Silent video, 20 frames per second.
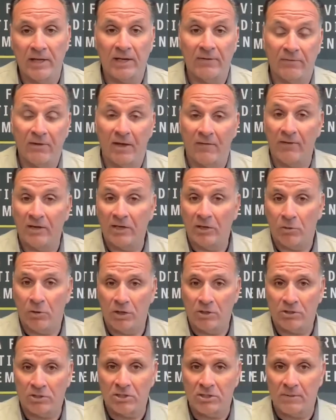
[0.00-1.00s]
If you have any
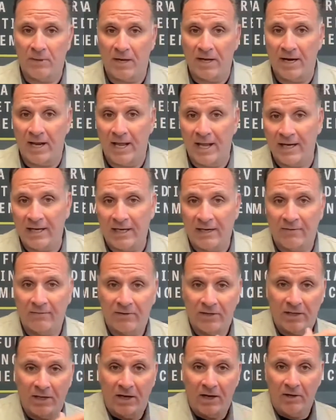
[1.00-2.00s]
questions about any of
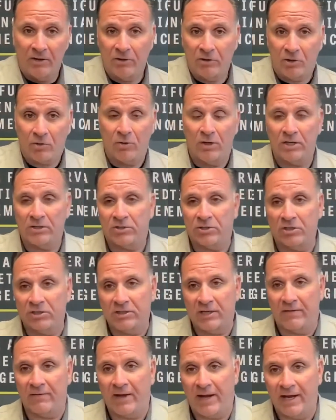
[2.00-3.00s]
the other questions
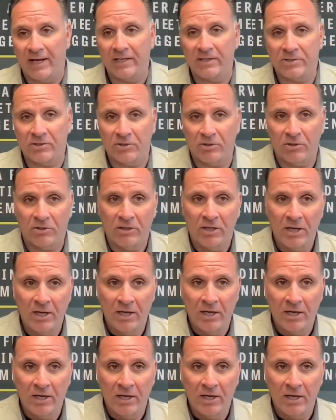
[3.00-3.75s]
I've answered,